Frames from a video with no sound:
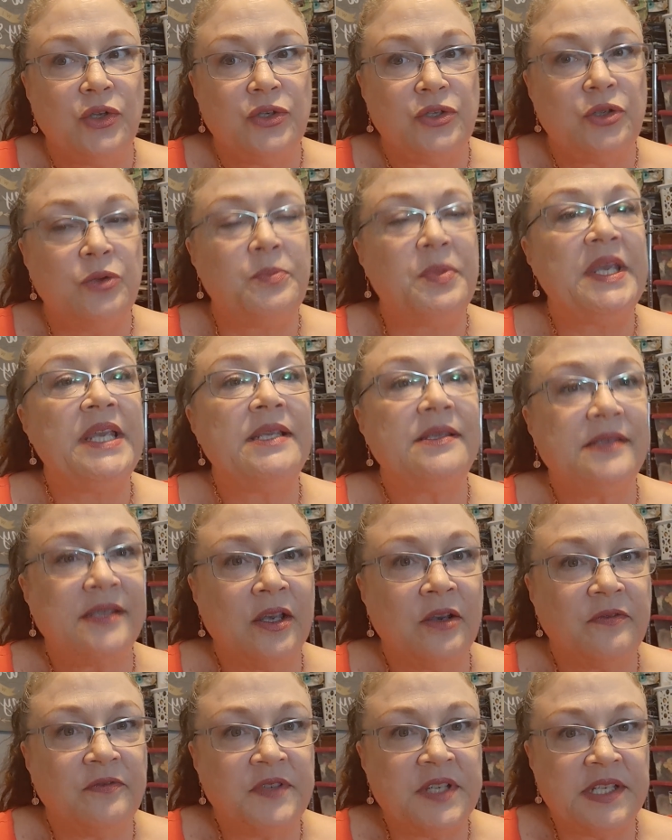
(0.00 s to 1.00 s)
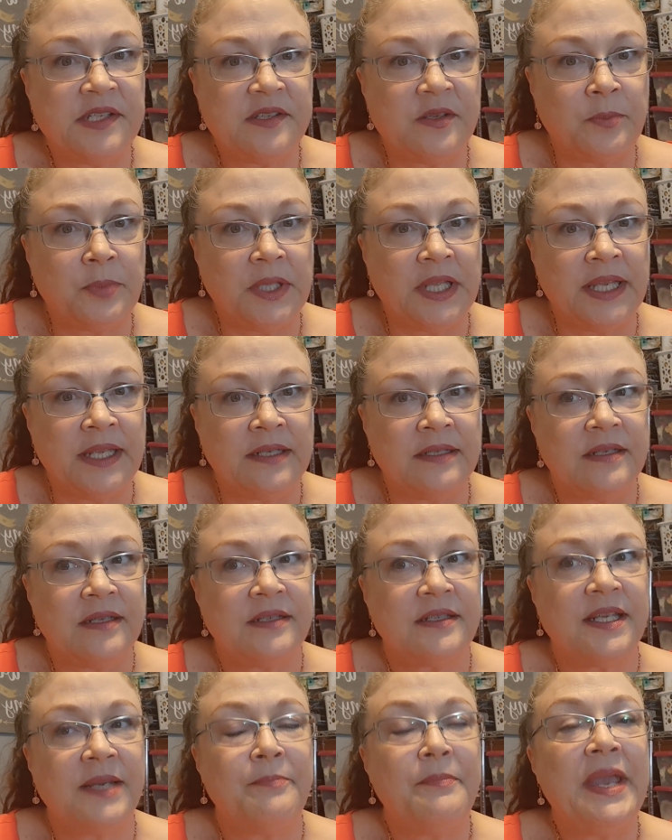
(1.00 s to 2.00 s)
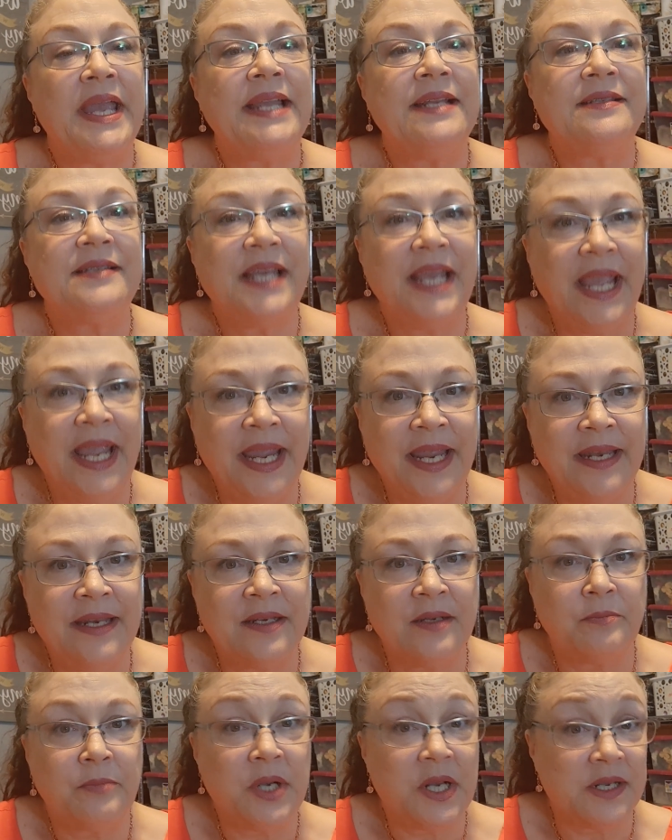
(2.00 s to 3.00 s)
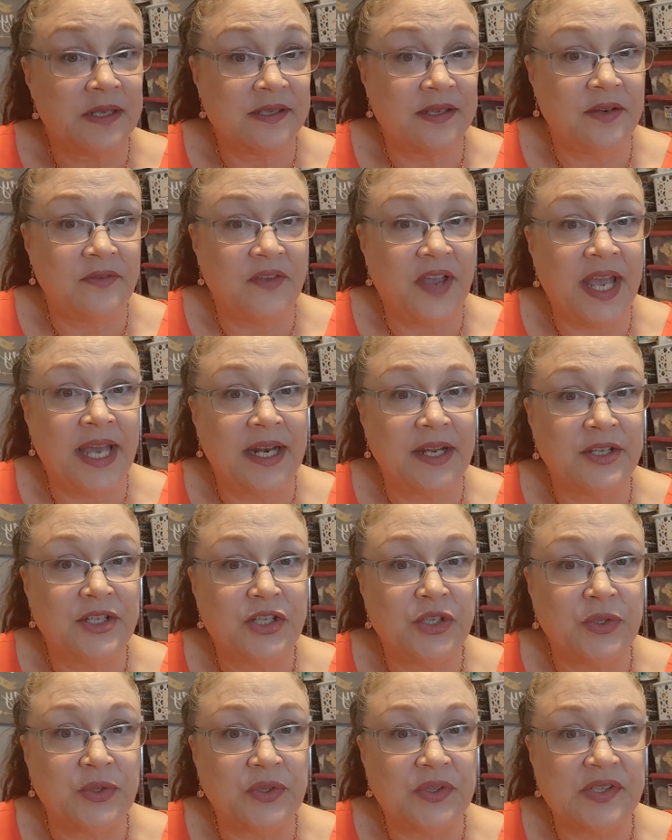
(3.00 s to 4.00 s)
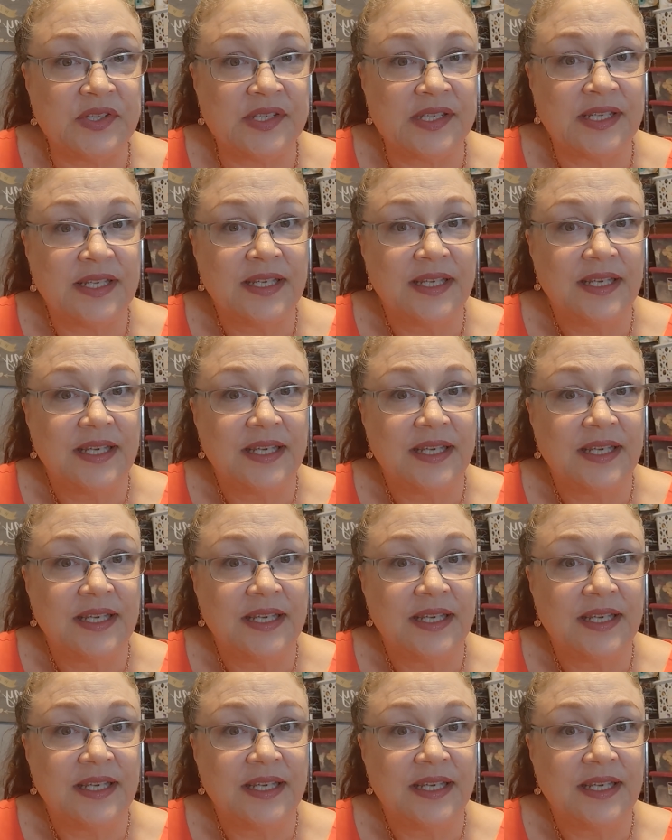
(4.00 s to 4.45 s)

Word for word: to be self-disciplined, to maintain positive attitudes.